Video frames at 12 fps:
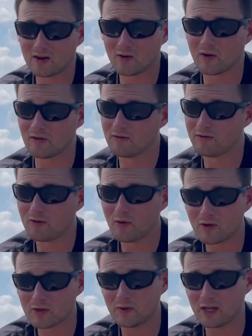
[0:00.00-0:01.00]
or
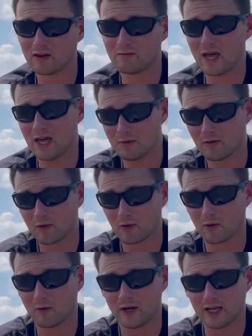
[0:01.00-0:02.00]
fourth week of May before
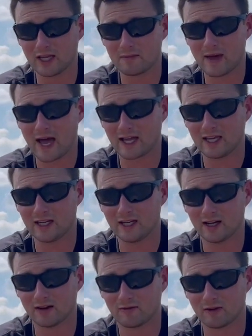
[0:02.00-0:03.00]
we're going to get back in
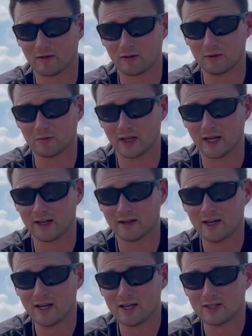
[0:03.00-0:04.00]
here for a replant.
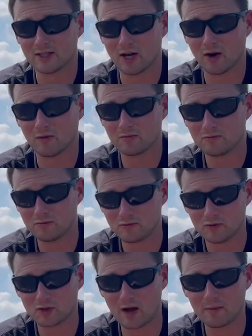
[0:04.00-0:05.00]
So
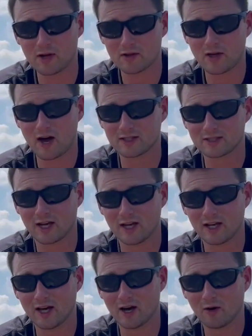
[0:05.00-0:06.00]
drop me your thoughts
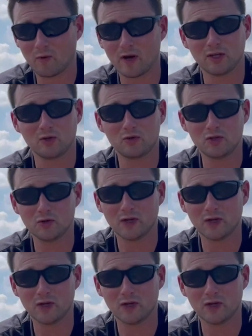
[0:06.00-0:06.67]
on what you do